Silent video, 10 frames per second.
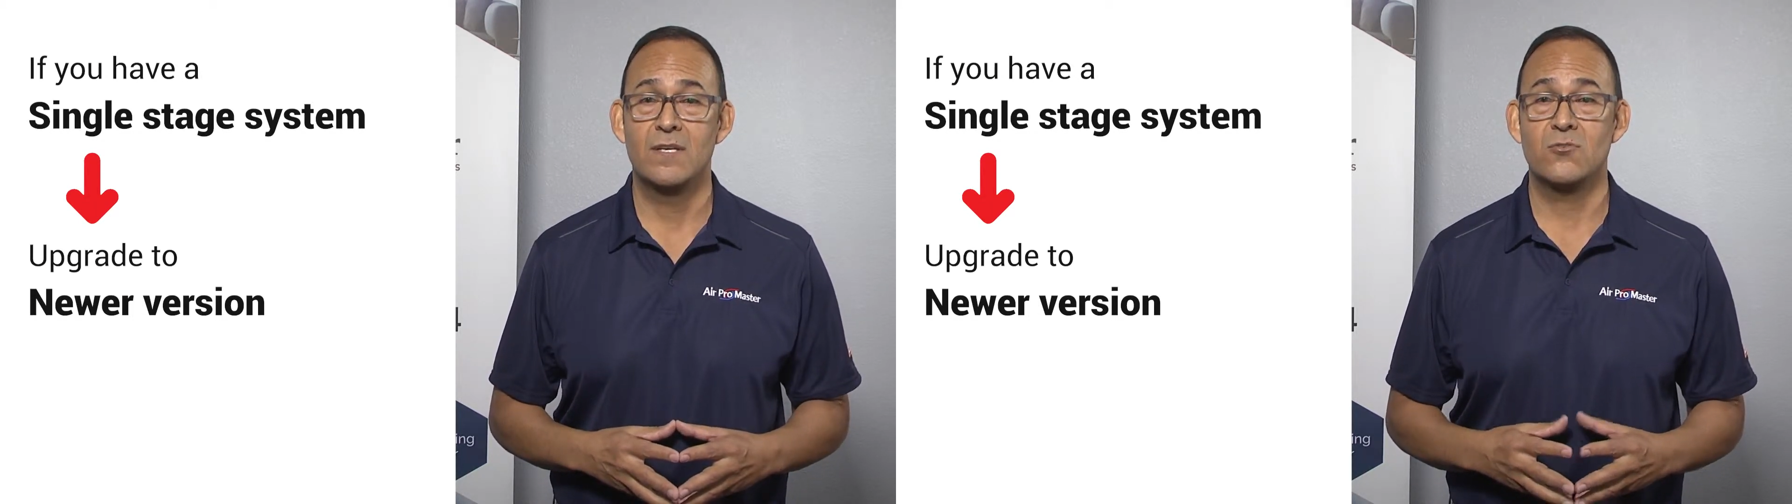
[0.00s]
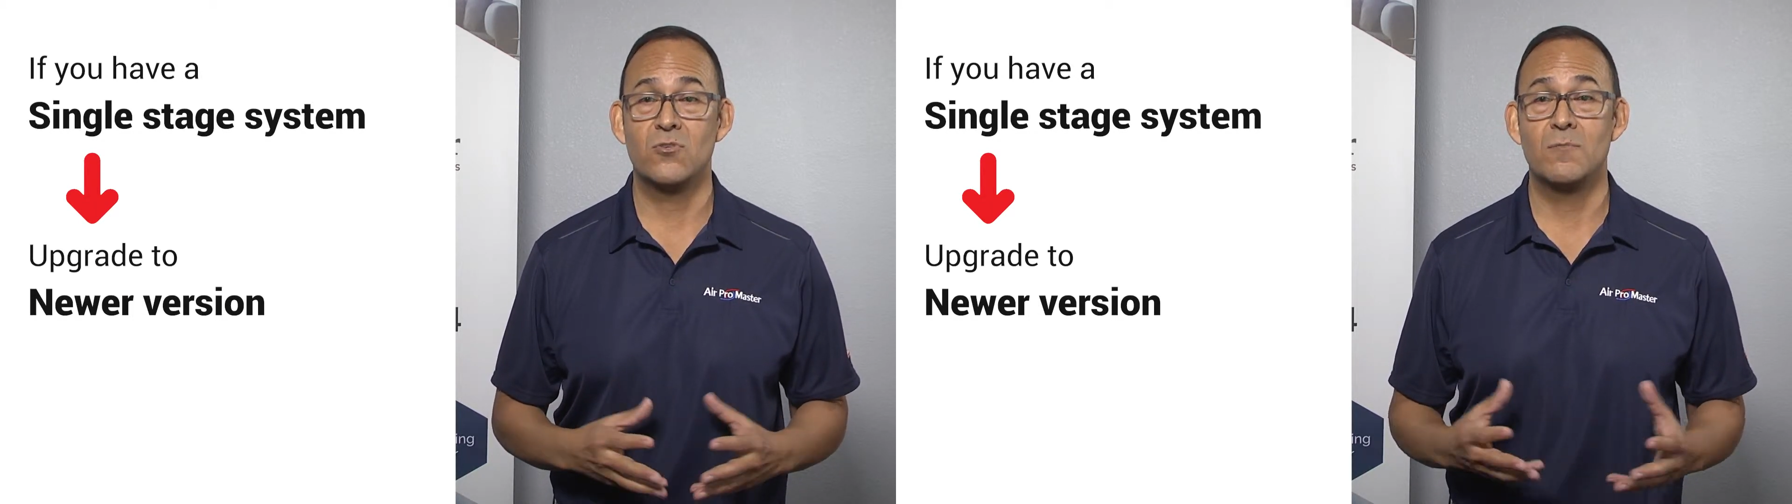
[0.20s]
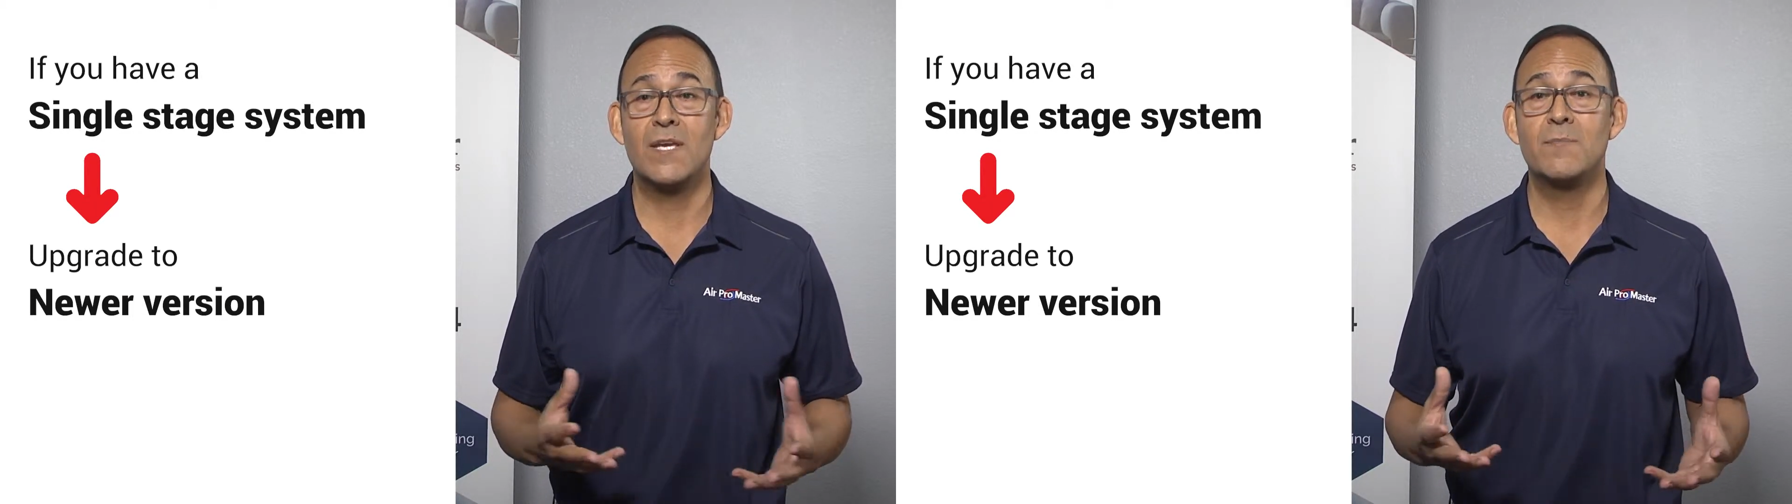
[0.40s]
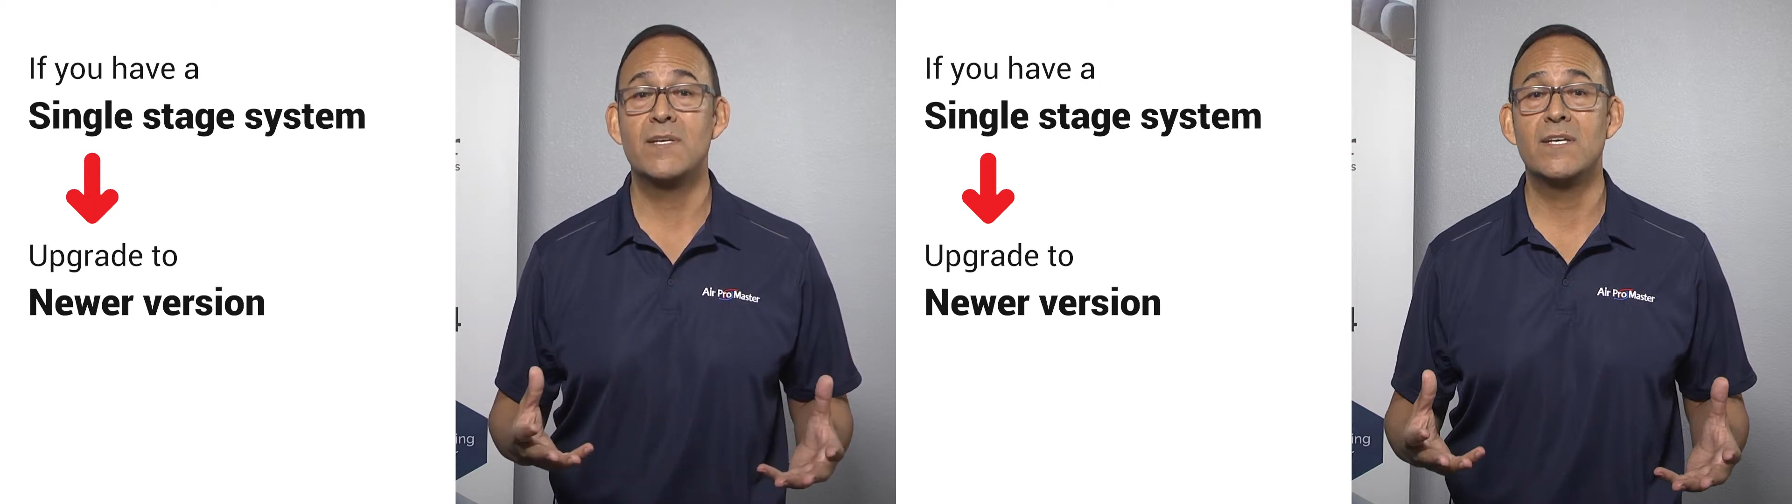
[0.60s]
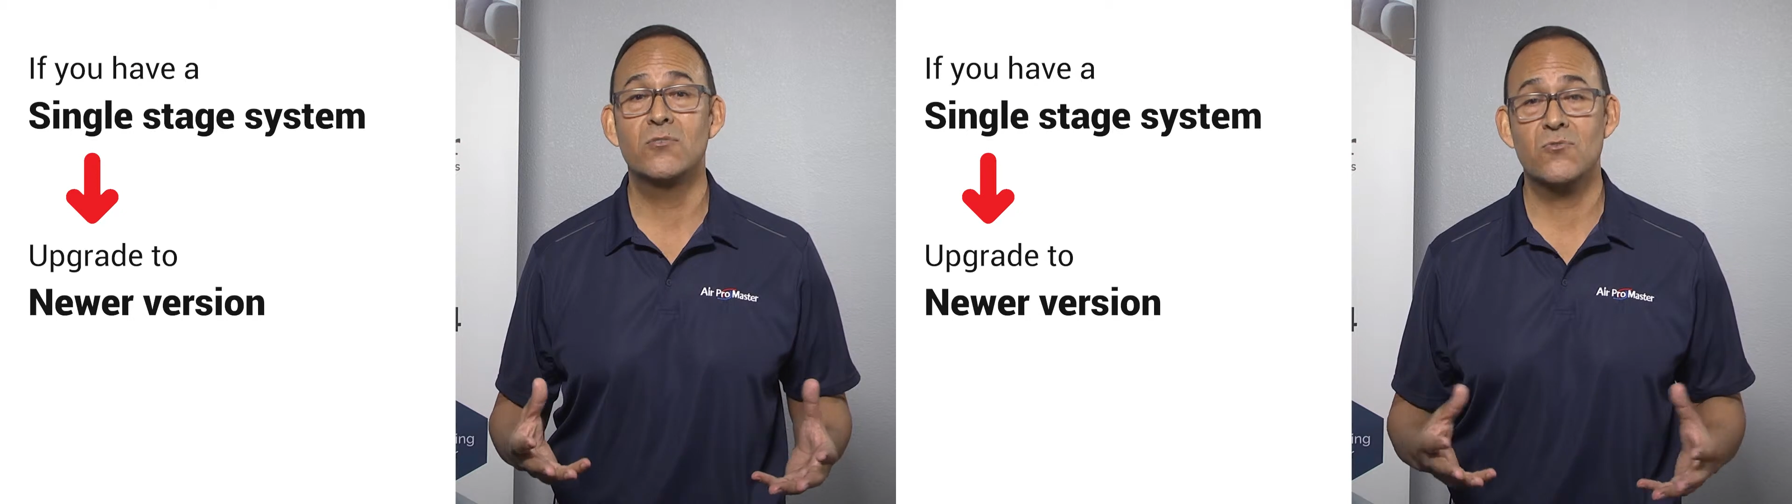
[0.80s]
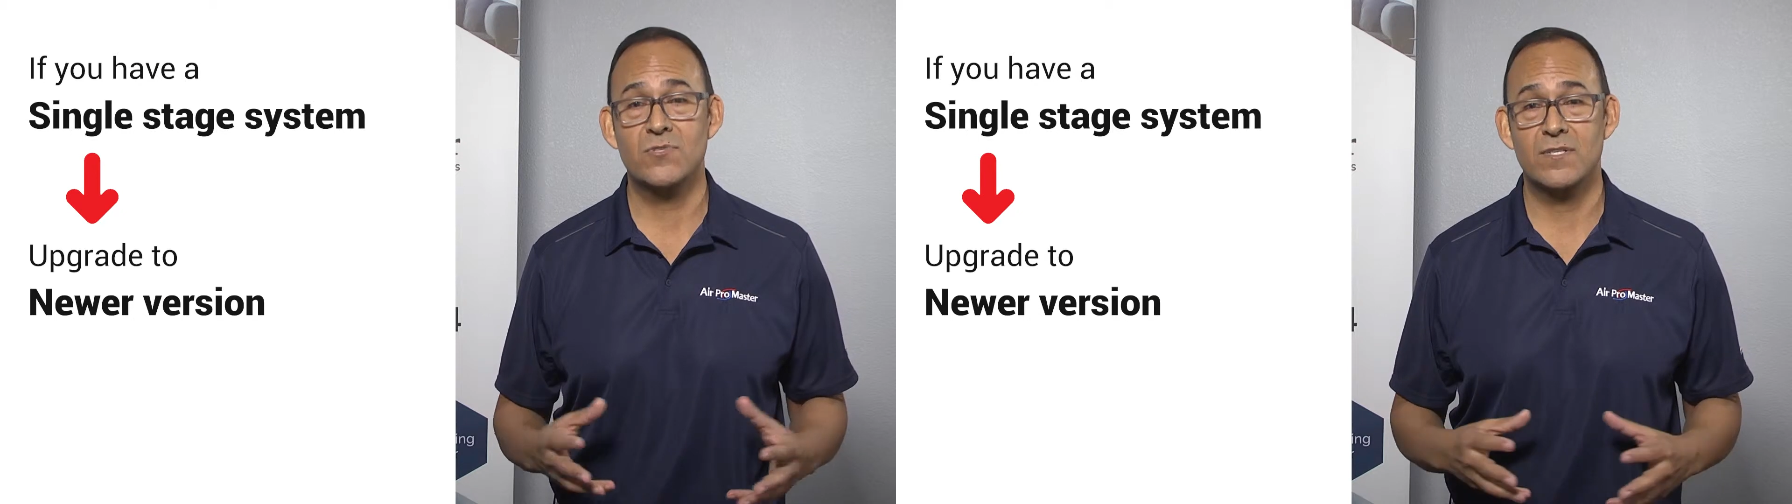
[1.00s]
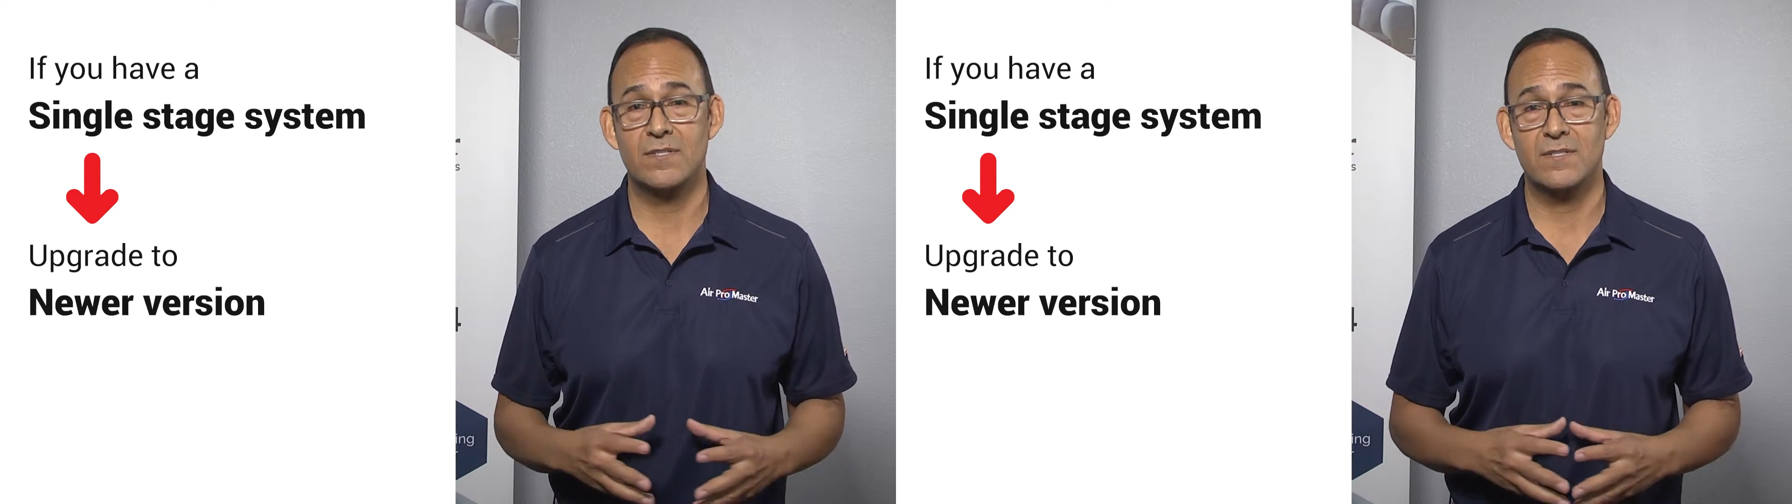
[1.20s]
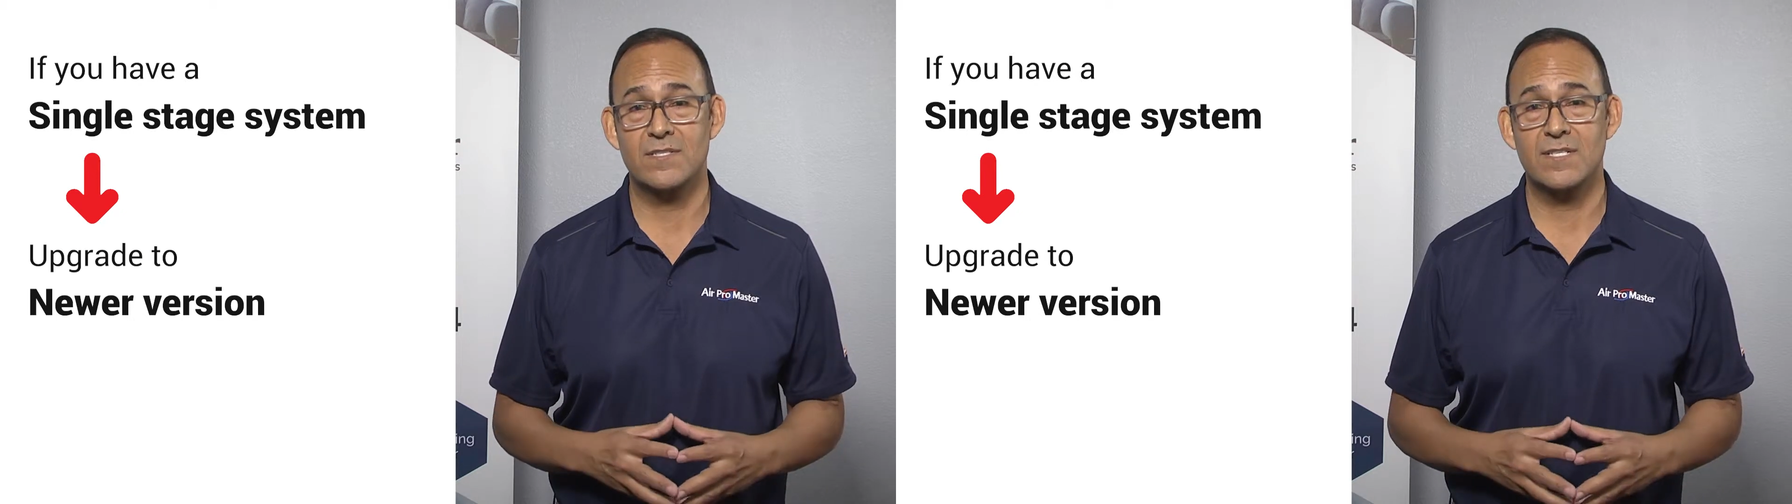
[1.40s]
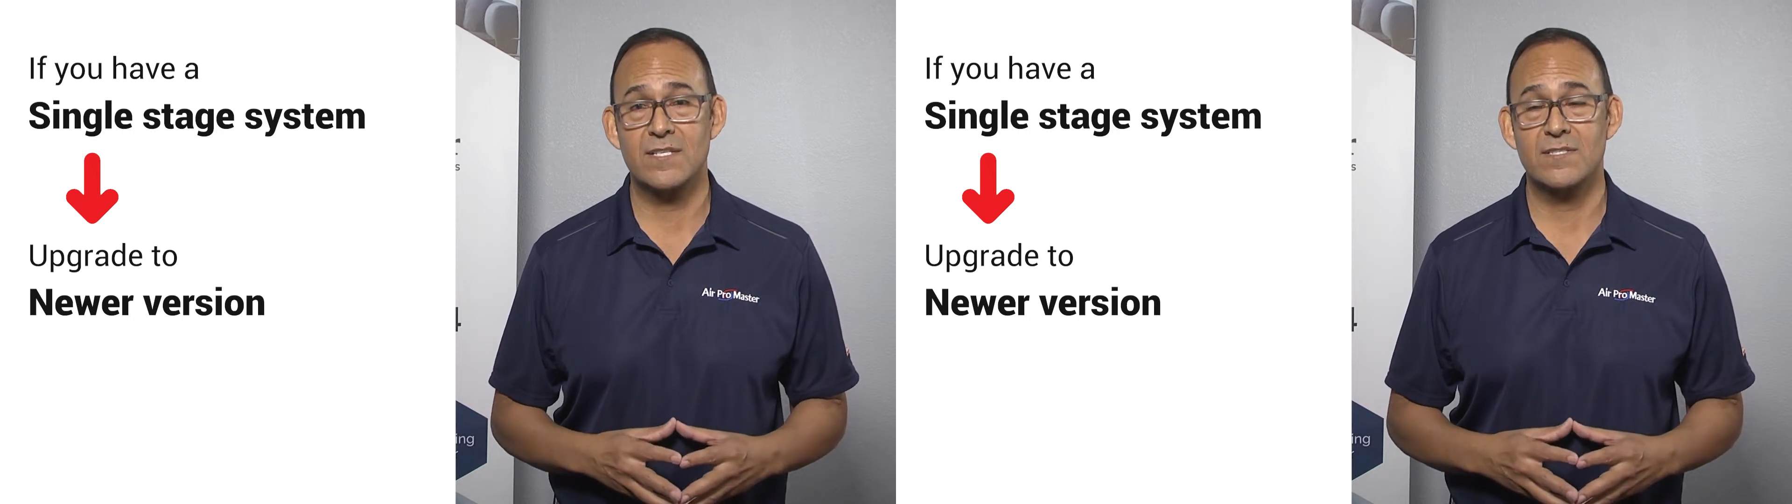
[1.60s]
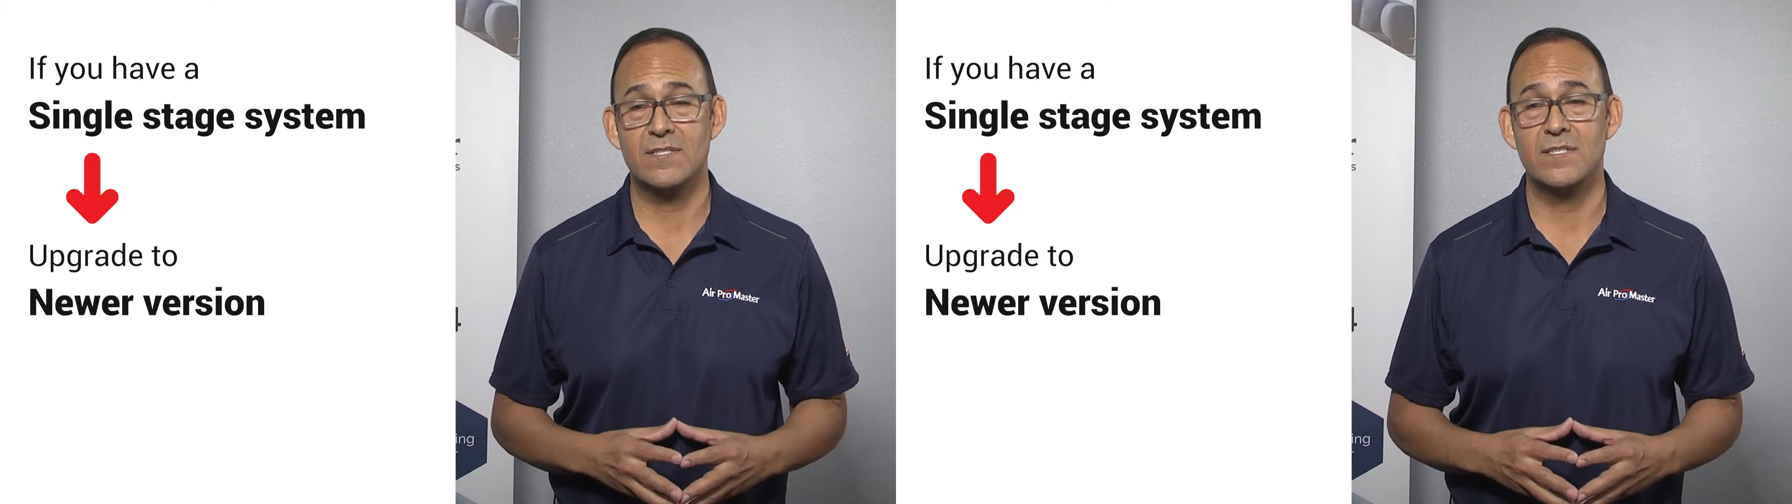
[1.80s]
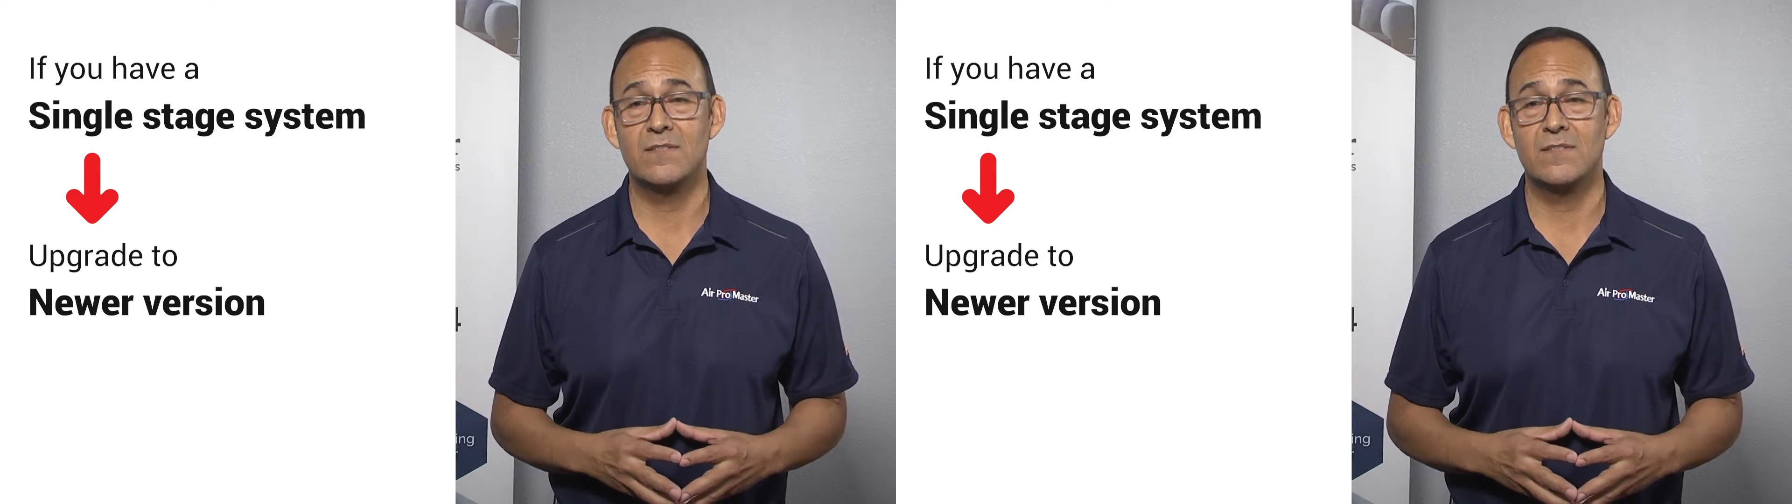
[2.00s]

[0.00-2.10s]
so you may be interested in discussing the